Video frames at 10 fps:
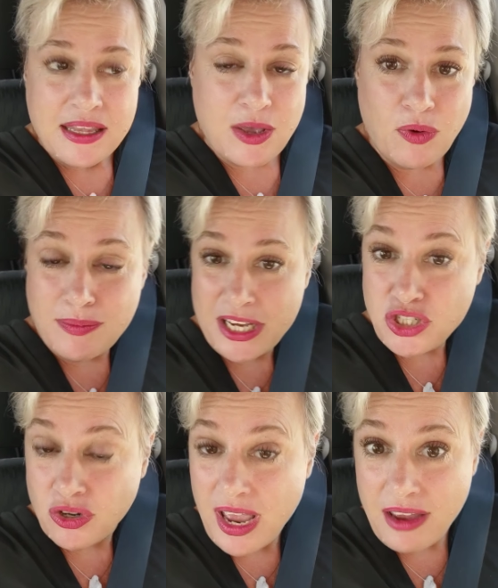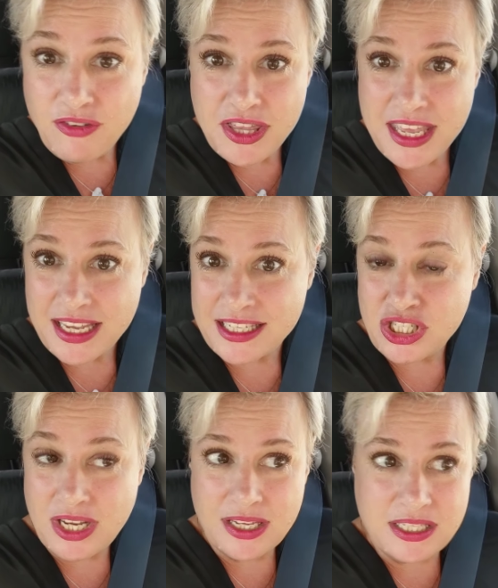They want to make sure everything
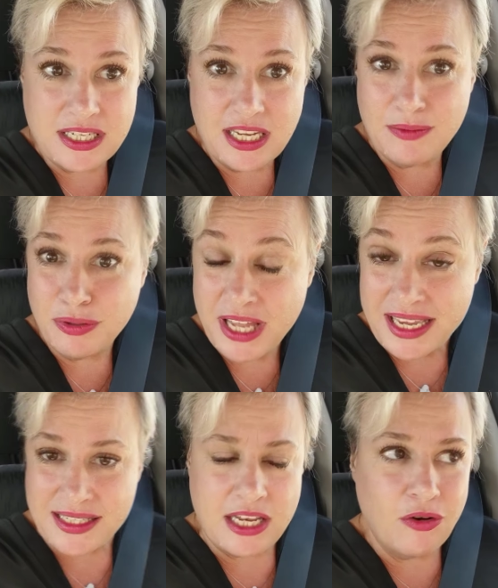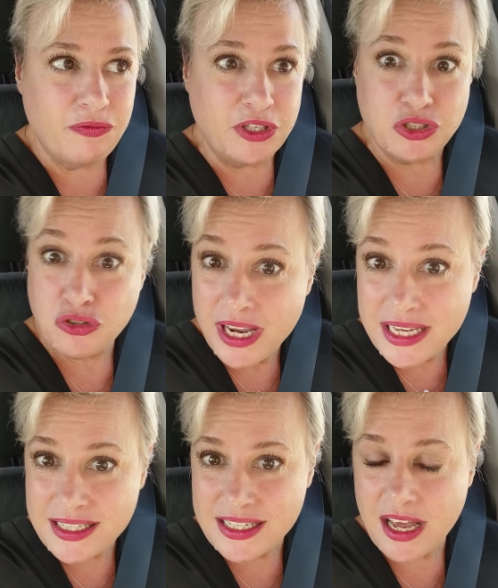is just in place. They don't feel
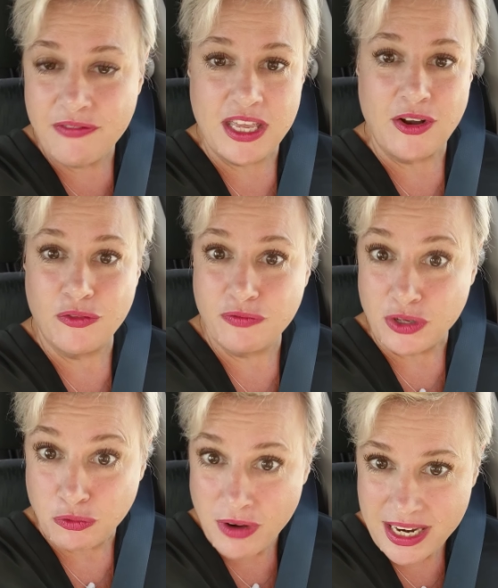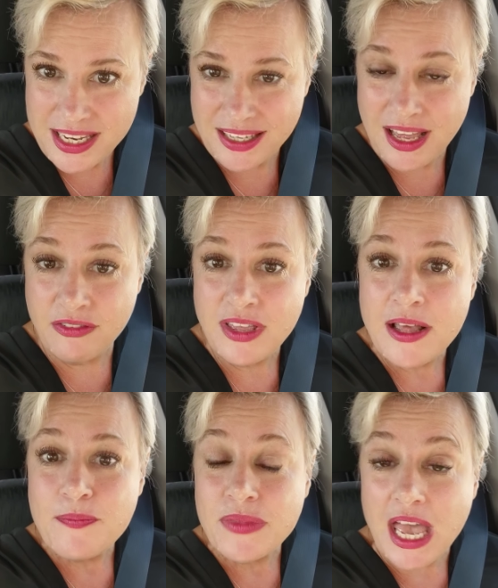trained enough, they don't feel ready enough.
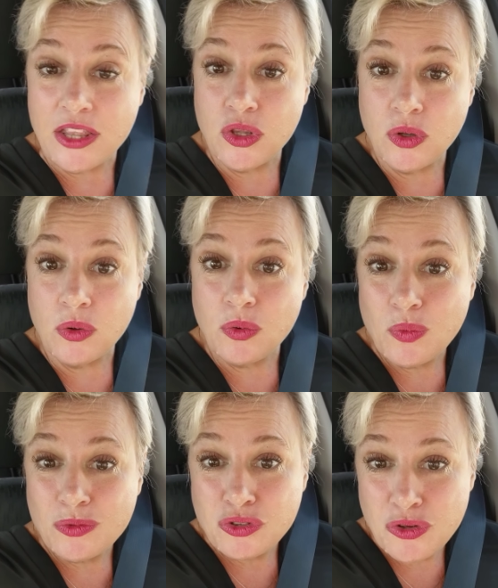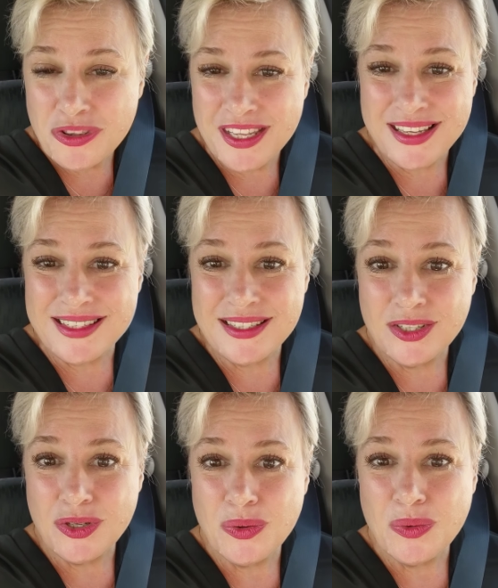And the truth is,
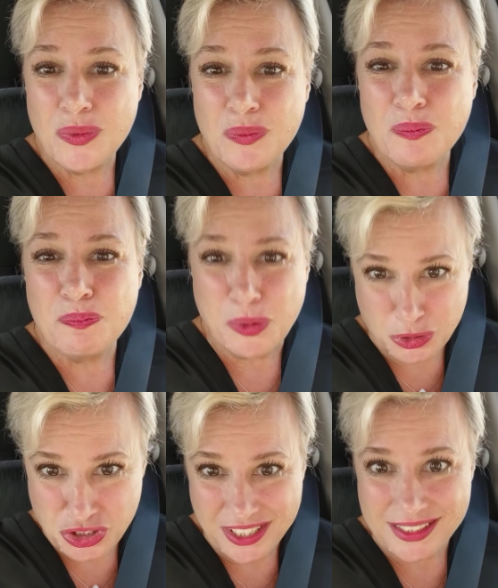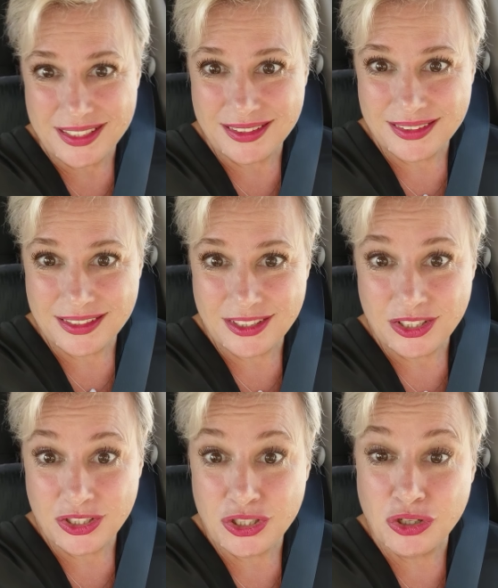bullshit.
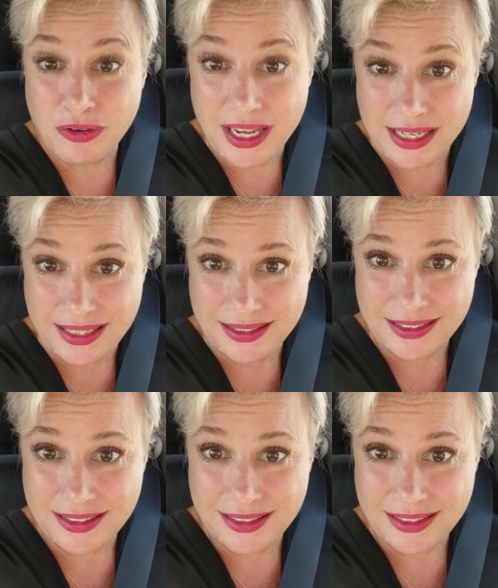You're ready.